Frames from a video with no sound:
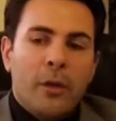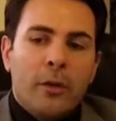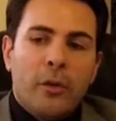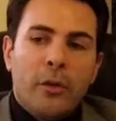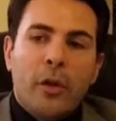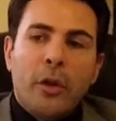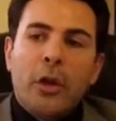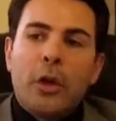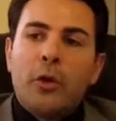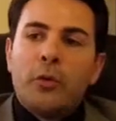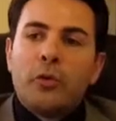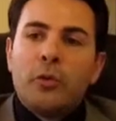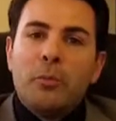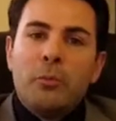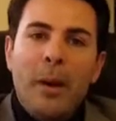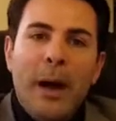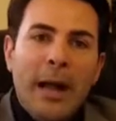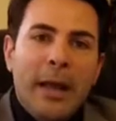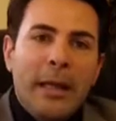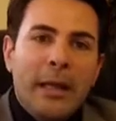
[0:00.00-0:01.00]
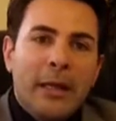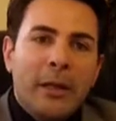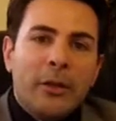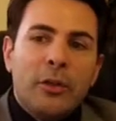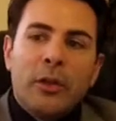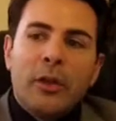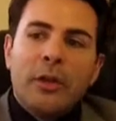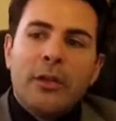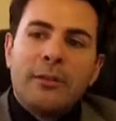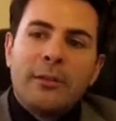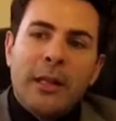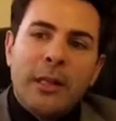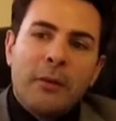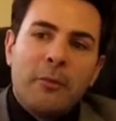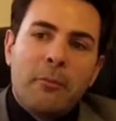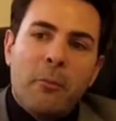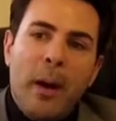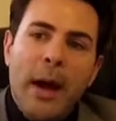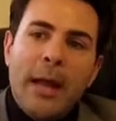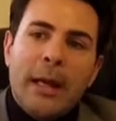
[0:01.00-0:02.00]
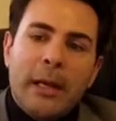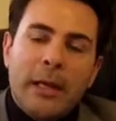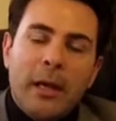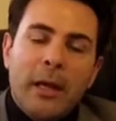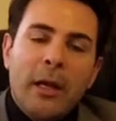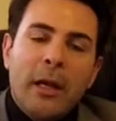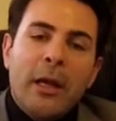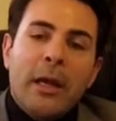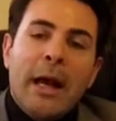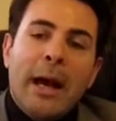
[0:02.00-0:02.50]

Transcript: You're going to go to Mike and you're going to tell him, Mike,